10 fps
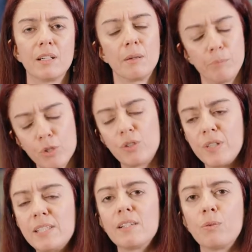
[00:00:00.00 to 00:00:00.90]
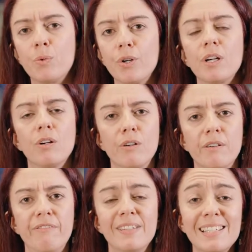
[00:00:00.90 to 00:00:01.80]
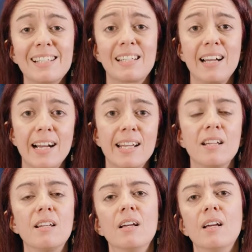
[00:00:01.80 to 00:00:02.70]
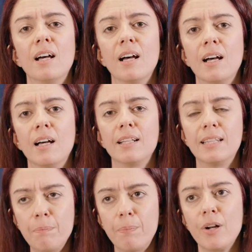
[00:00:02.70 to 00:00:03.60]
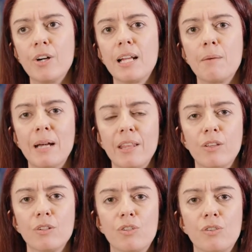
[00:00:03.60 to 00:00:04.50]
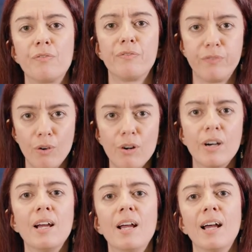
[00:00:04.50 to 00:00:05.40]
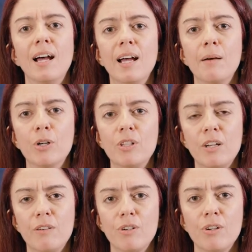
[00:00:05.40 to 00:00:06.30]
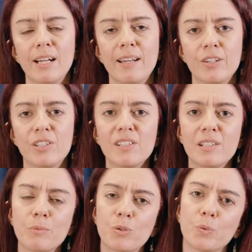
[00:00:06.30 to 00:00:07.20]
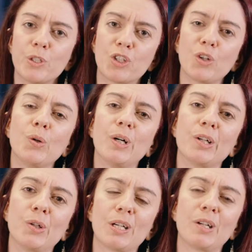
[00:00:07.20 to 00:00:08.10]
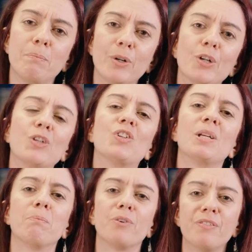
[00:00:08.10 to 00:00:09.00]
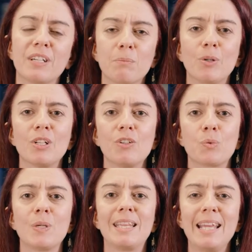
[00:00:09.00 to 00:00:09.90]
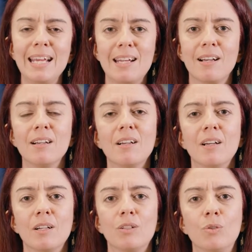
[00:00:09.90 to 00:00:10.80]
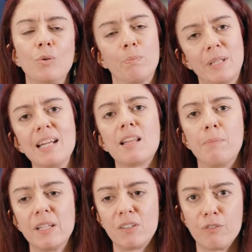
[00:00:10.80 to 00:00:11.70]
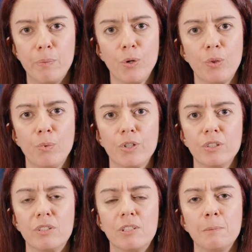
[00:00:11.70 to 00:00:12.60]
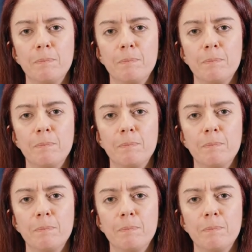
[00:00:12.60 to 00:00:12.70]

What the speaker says: most recent work on physics-guided deep learning methods for modeling of nonlinear systems. We show how you can merge imperfect models with data to obtain the best of both worlds.